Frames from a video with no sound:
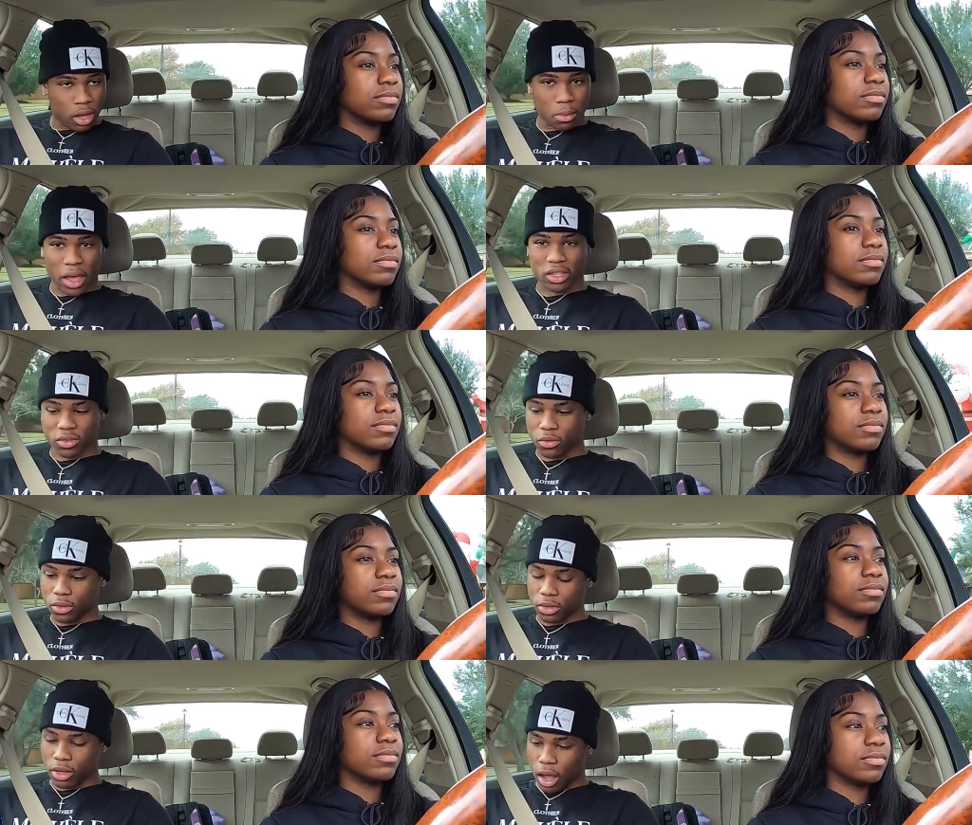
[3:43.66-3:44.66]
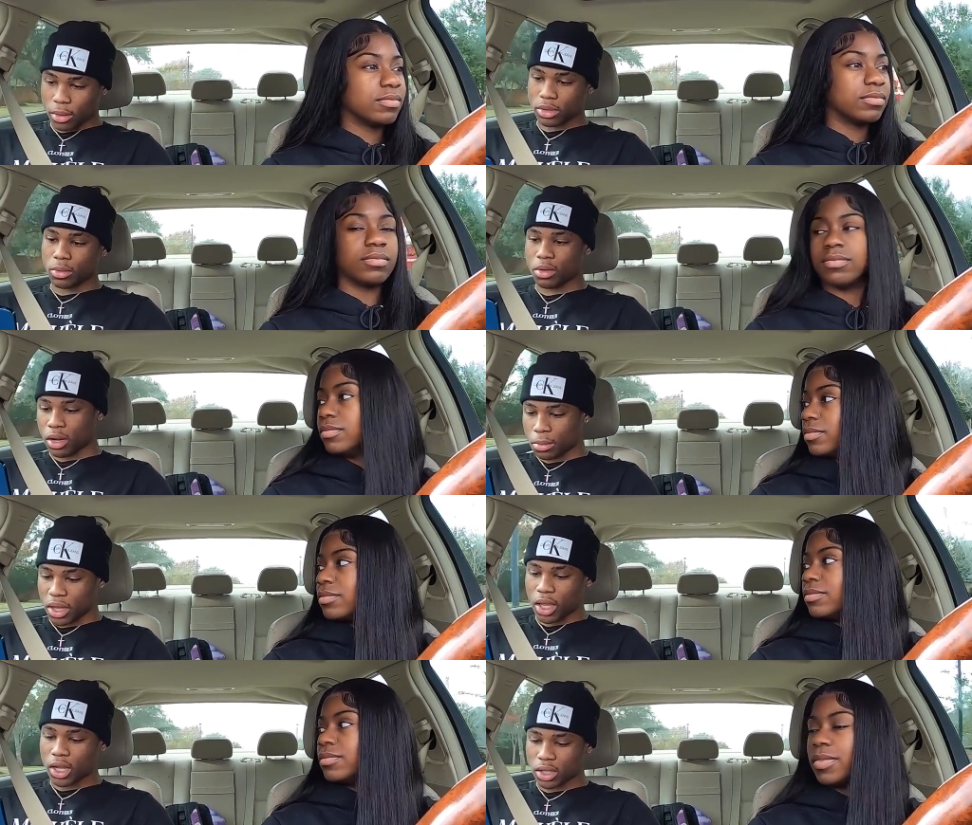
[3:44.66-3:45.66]
Speaker 1: If I, am asking for it, I mean I'm
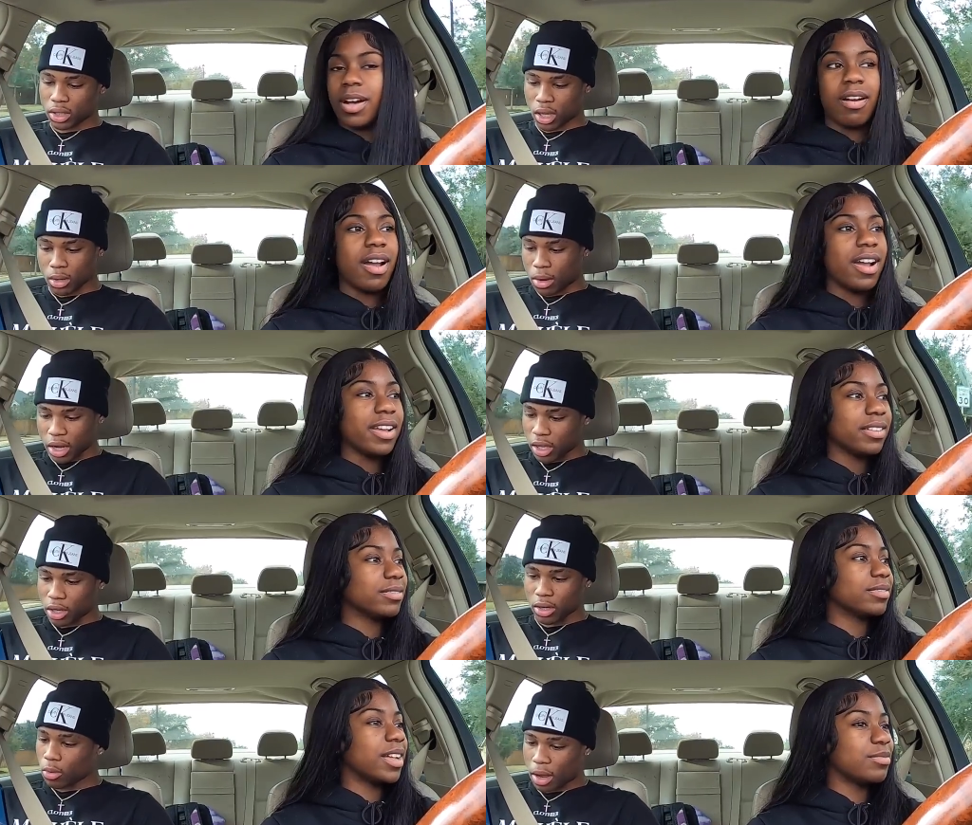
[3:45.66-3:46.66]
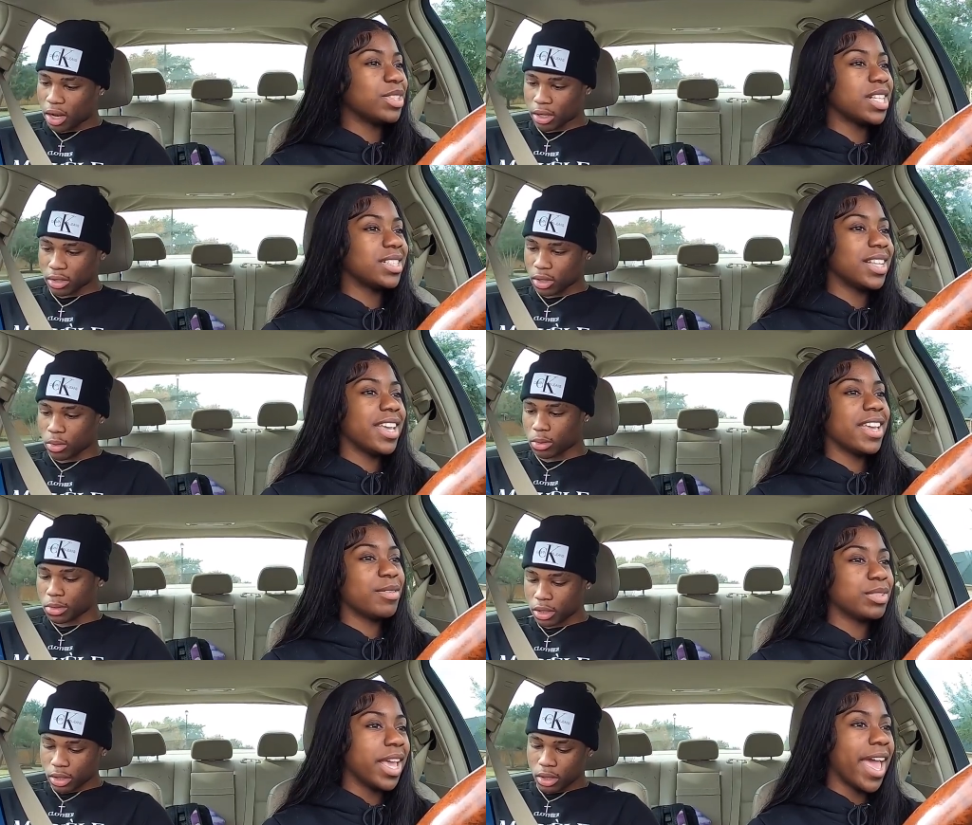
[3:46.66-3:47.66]
gonna eat. All ain't nobody, ain't nobody I'm just saying, it.
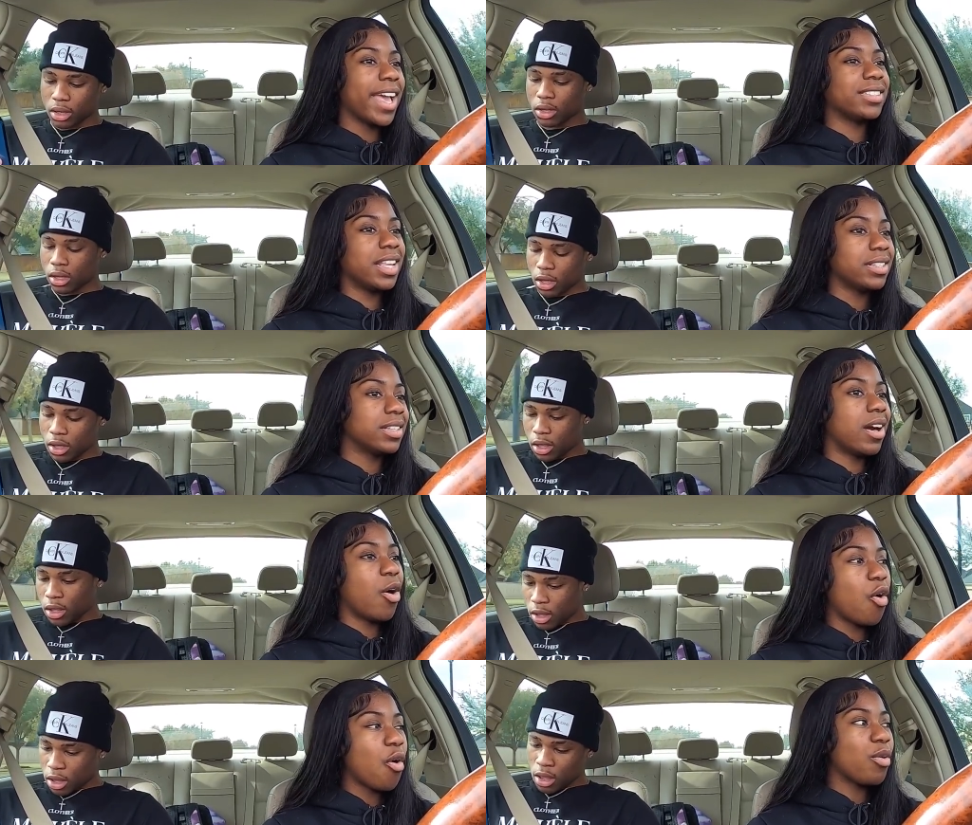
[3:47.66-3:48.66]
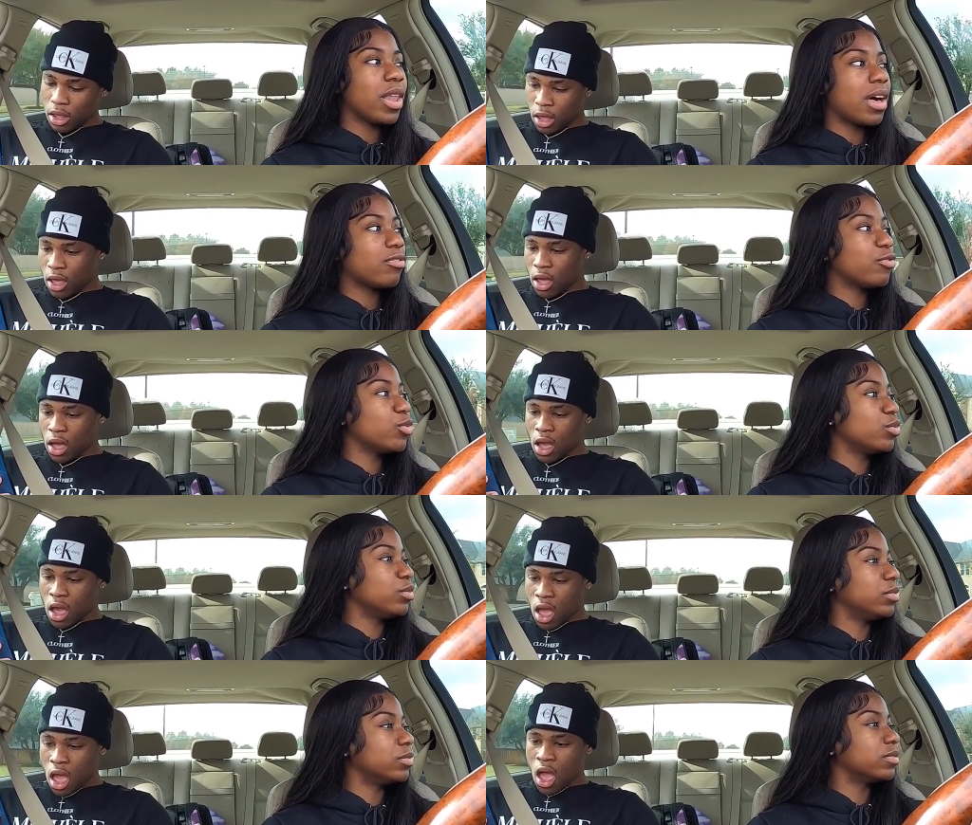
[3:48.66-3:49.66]
I'm
Speaker 2: just asking. That's a whole lot of
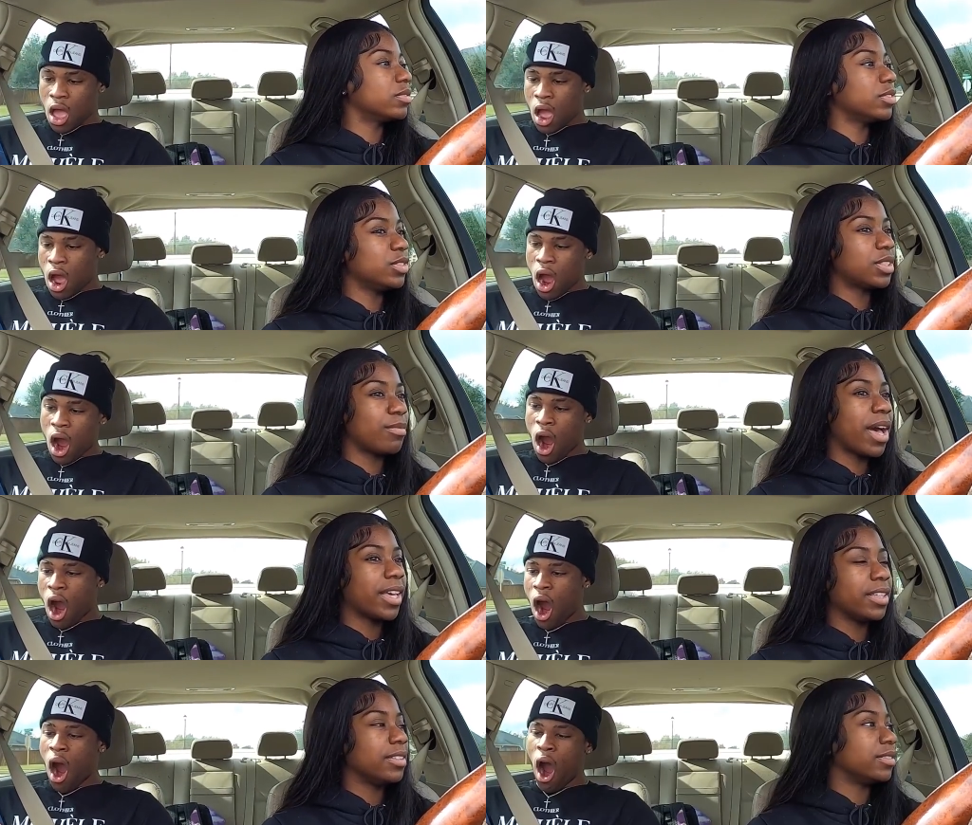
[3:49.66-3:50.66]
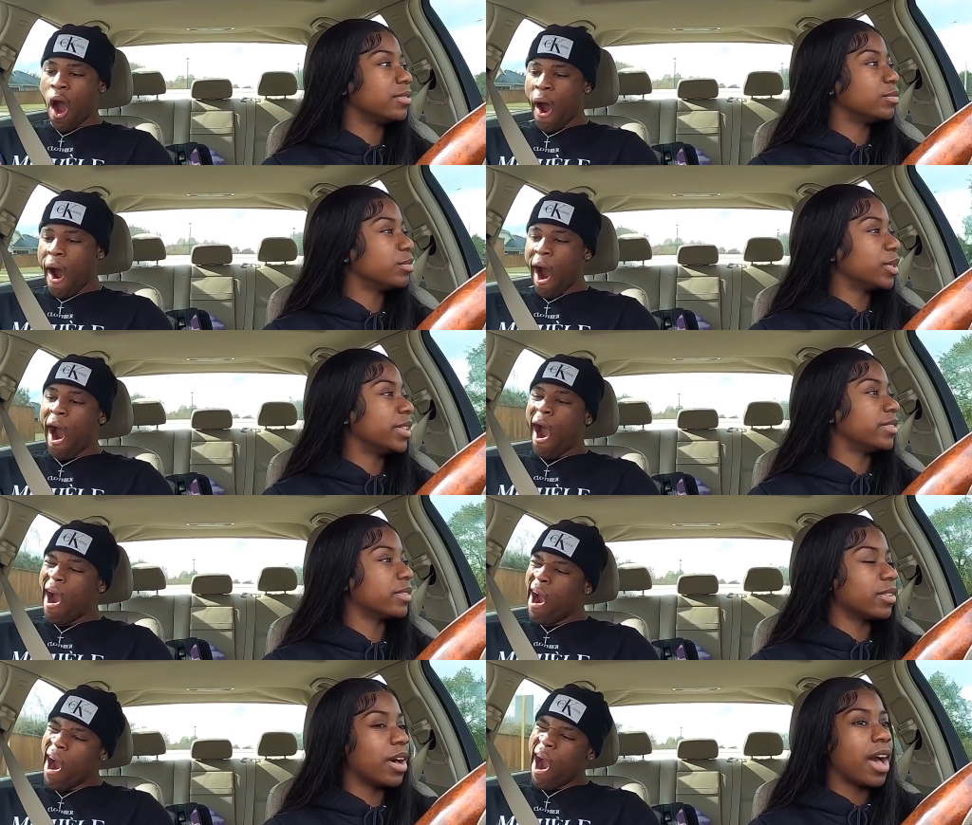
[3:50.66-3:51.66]
food to my eating,
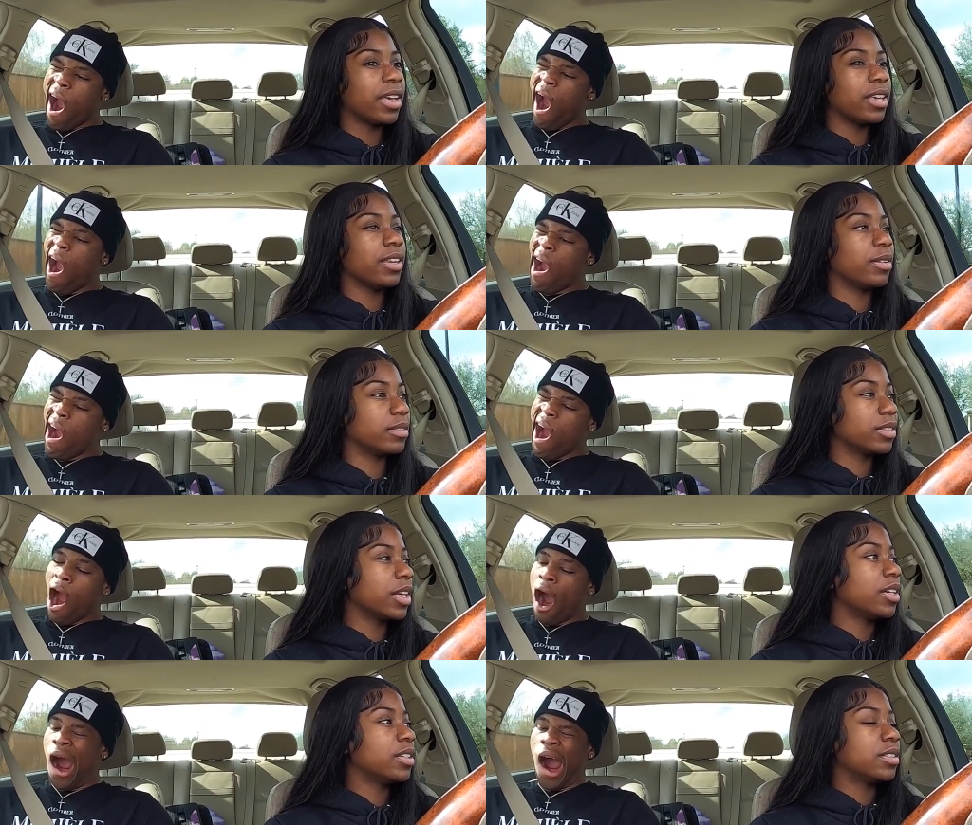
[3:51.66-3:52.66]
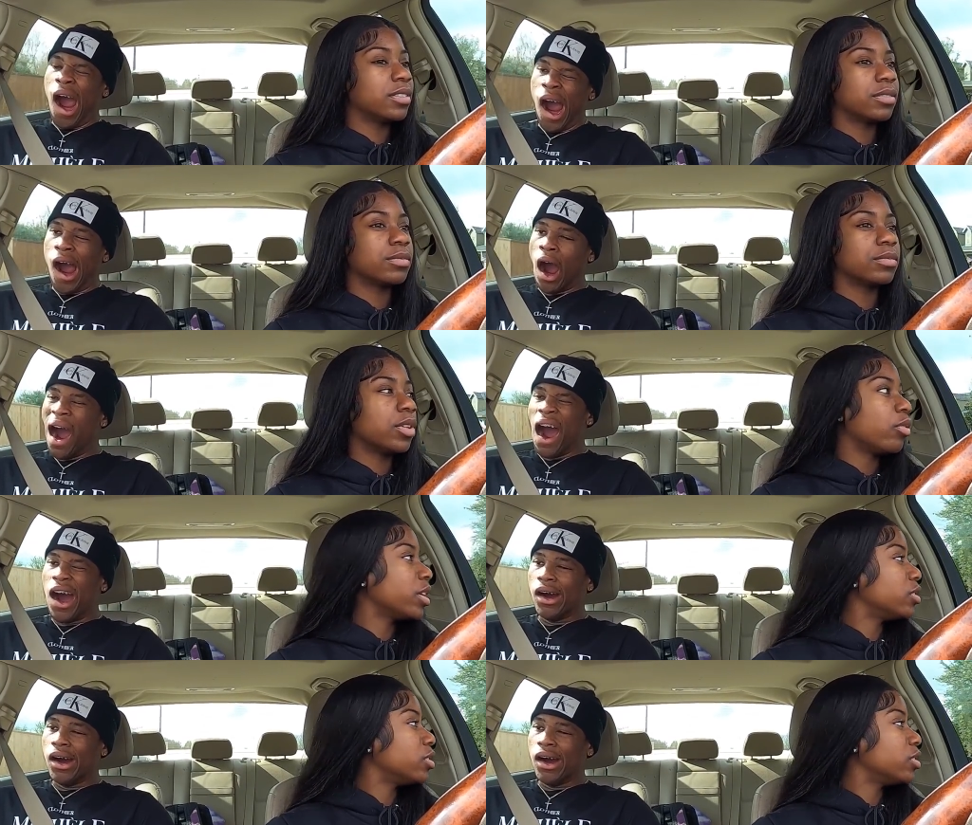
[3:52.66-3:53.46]
but I get it. Don't